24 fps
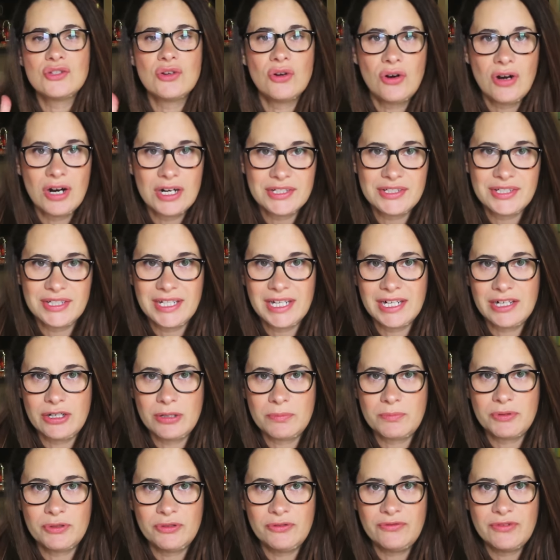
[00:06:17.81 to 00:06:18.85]
so hard to get it
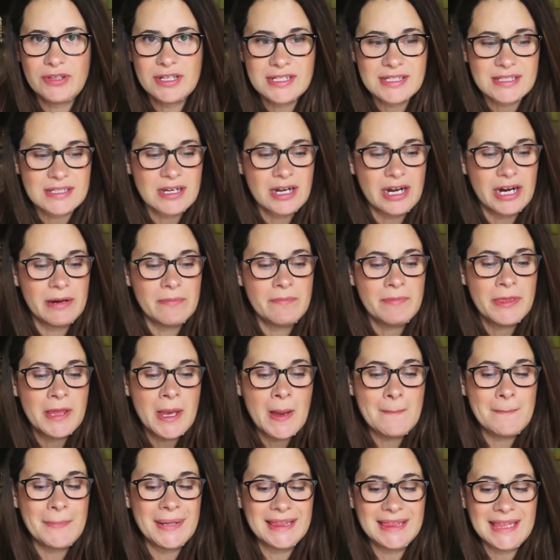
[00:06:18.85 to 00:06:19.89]
approved this time,
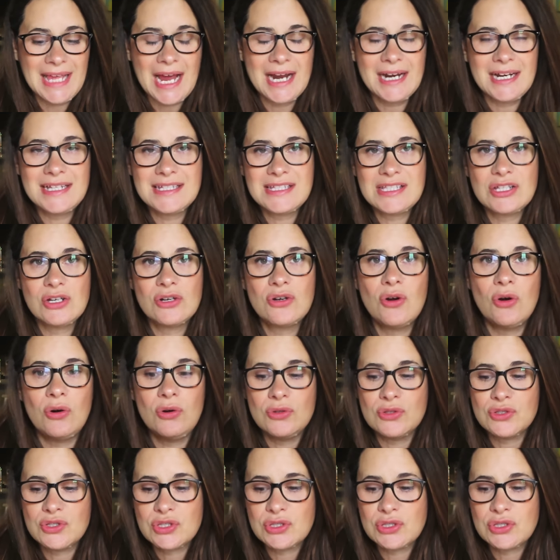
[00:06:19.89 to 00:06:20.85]
but that is the goal.